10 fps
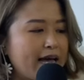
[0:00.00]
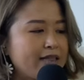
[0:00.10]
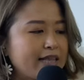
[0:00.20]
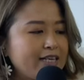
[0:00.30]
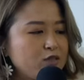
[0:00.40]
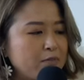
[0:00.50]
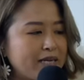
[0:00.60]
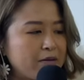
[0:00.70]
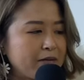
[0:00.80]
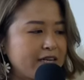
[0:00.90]
And that is
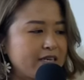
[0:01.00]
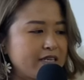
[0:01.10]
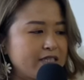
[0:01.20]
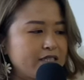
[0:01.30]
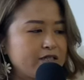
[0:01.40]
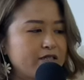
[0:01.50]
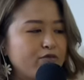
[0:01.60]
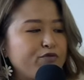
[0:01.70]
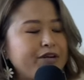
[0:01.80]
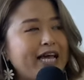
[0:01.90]
mainly because
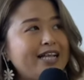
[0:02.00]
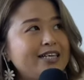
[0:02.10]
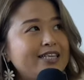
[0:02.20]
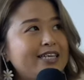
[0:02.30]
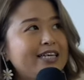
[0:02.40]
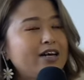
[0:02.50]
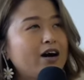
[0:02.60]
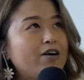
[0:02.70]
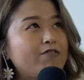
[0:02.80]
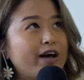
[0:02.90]
the reality
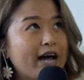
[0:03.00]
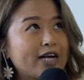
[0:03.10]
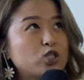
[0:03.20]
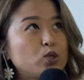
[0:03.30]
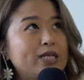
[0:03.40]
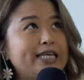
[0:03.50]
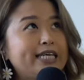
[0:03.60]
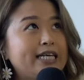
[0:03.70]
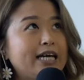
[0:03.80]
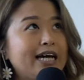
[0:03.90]
of
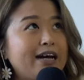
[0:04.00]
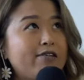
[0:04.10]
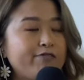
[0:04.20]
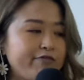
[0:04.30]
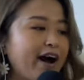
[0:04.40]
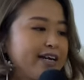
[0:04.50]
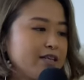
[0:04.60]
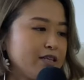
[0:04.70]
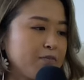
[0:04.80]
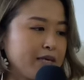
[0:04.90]
actually
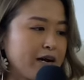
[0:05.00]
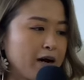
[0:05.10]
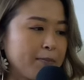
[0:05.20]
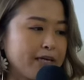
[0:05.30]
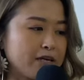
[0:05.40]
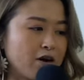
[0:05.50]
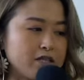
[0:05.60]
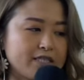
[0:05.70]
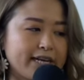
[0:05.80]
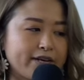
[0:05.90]
finally becoming a
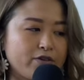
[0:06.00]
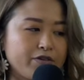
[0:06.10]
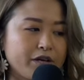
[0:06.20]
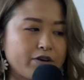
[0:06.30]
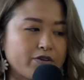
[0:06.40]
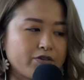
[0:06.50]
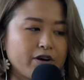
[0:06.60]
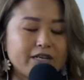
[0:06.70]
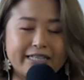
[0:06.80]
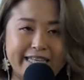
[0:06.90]
content creator
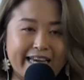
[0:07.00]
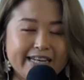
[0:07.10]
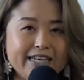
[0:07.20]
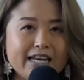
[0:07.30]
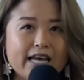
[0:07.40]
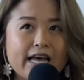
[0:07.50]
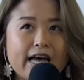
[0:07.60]
again